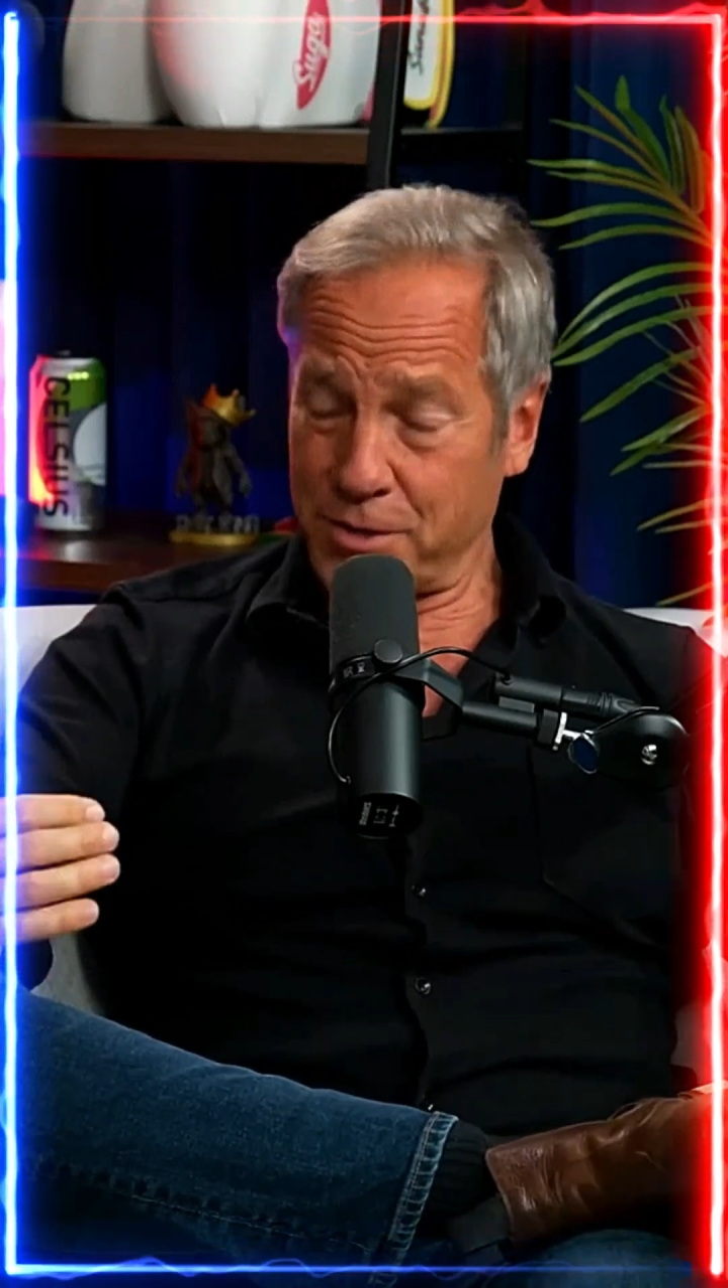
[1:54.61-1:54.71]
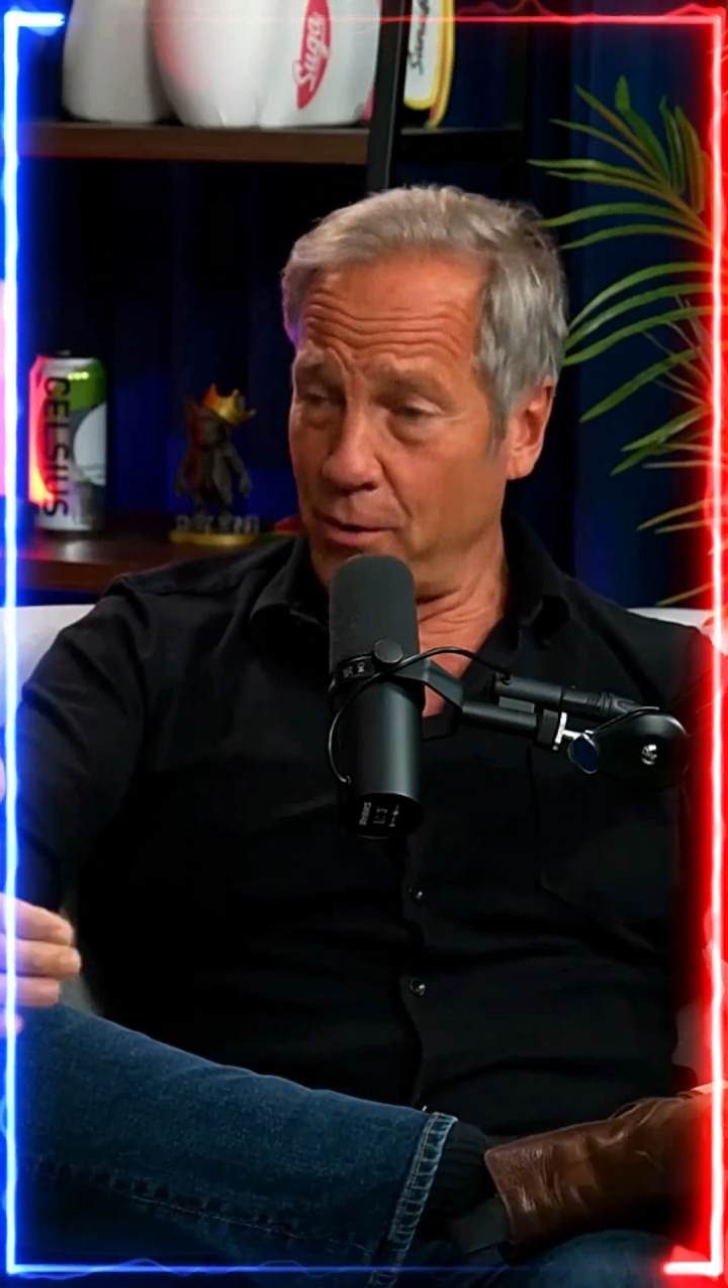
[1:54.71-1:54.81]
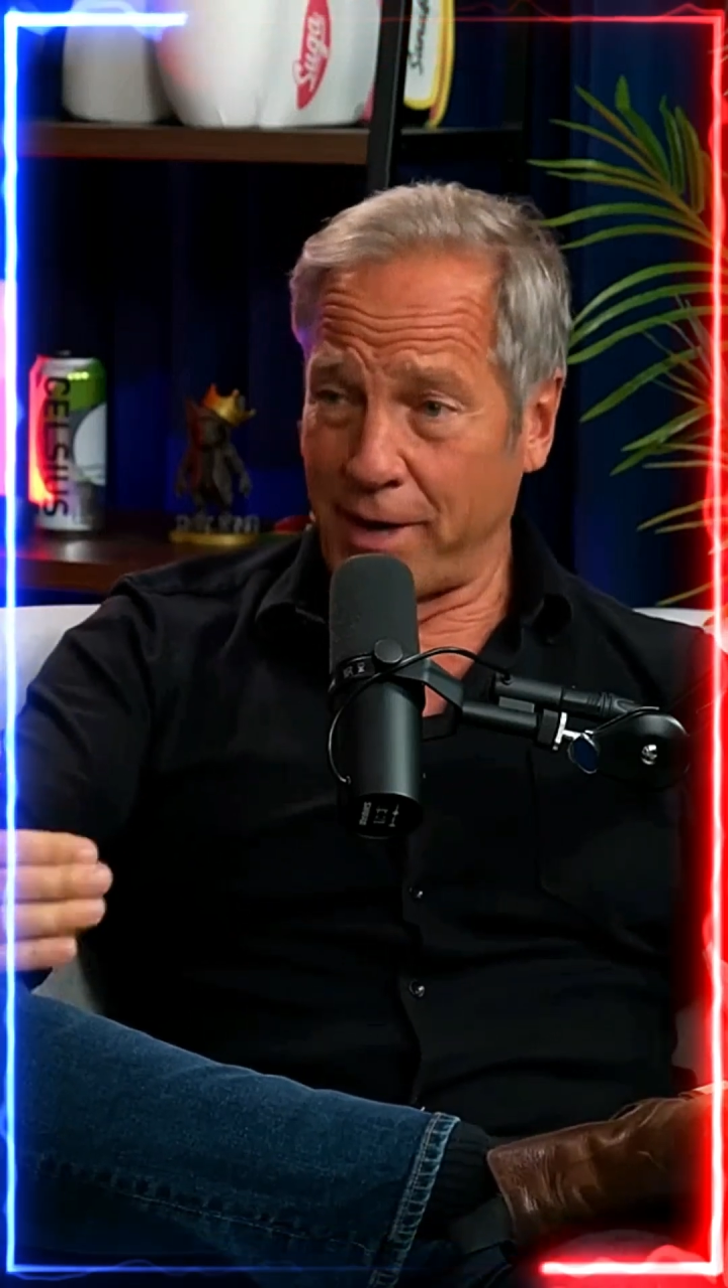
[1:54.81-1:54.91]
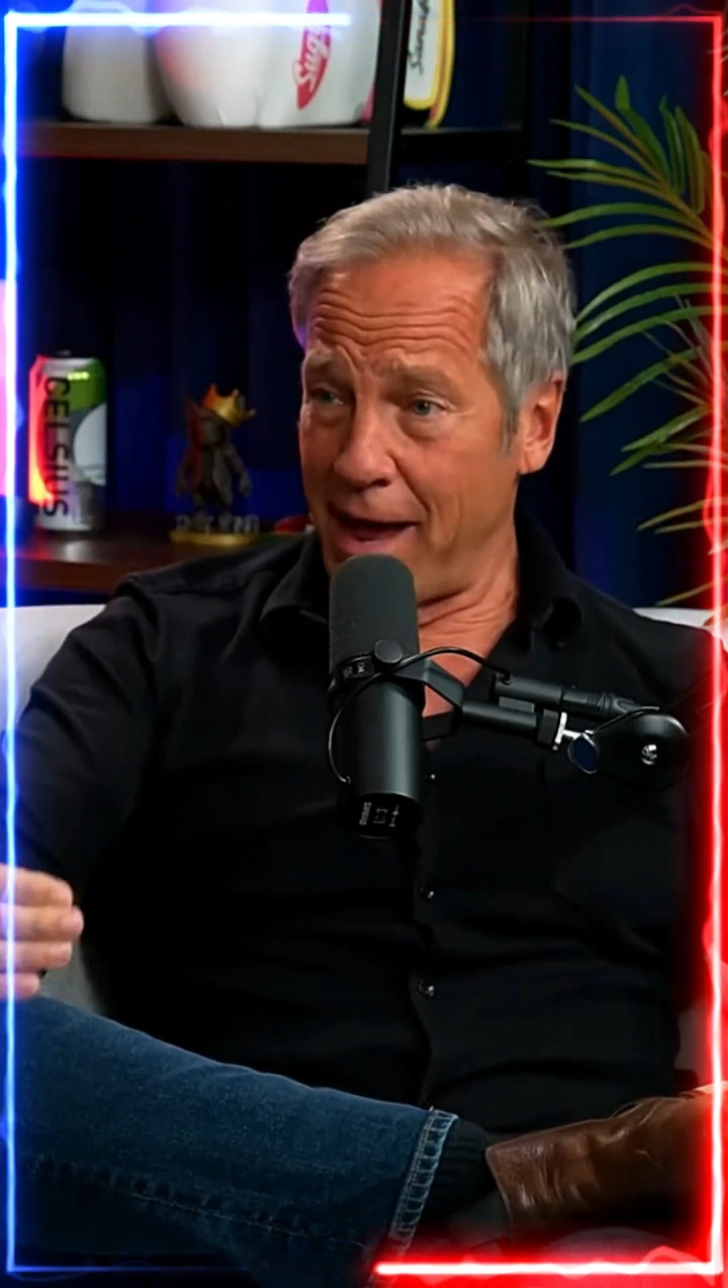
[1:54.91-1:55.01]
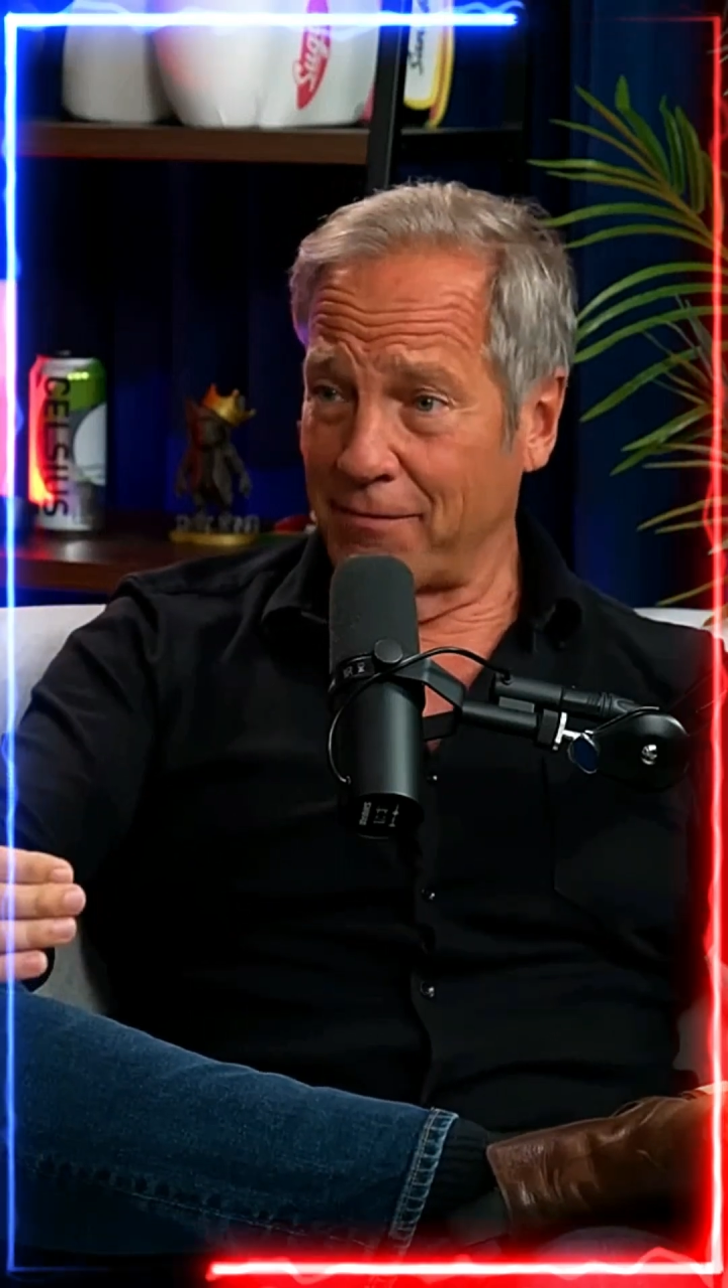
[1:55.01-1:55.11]
is
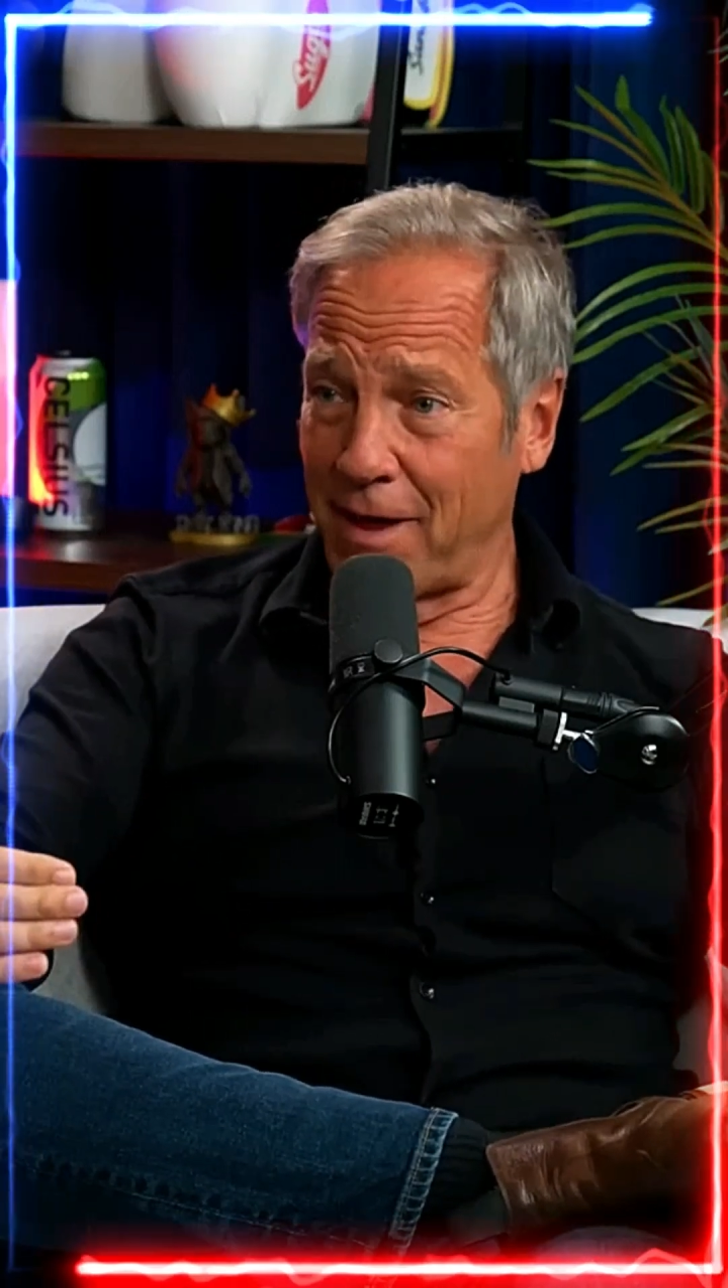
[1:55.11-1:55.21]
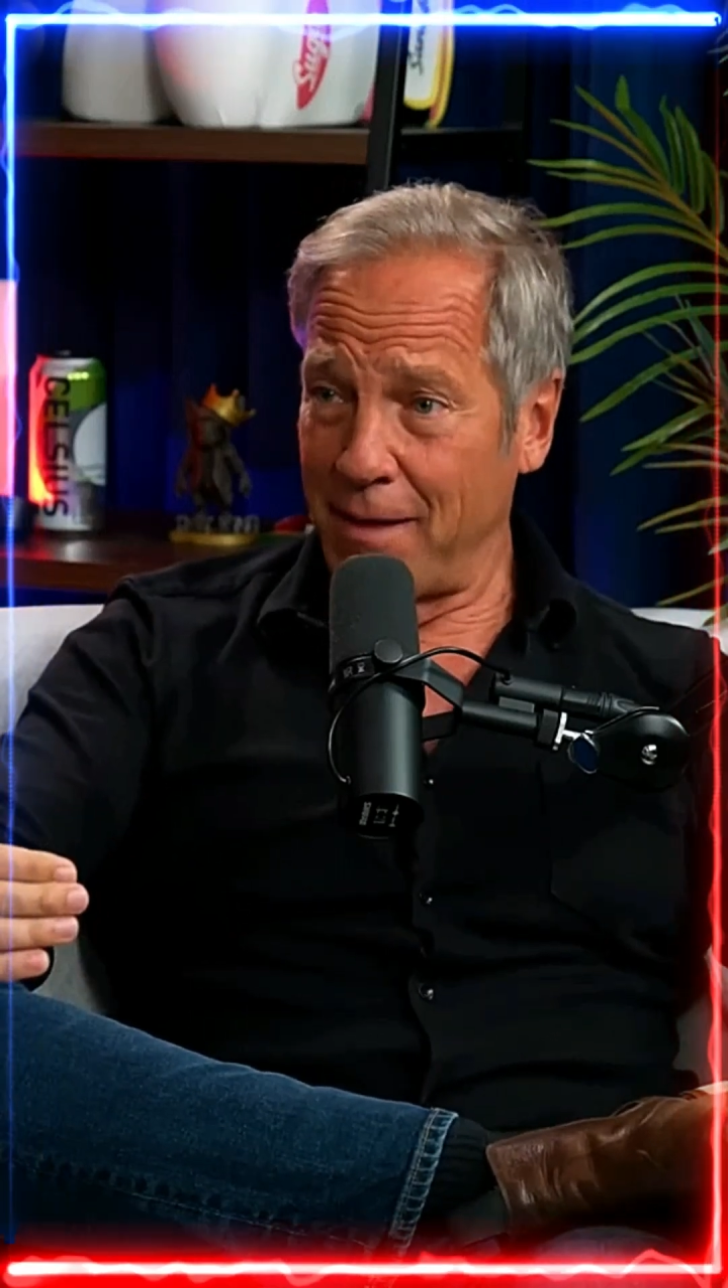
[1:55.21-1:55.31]
going to have to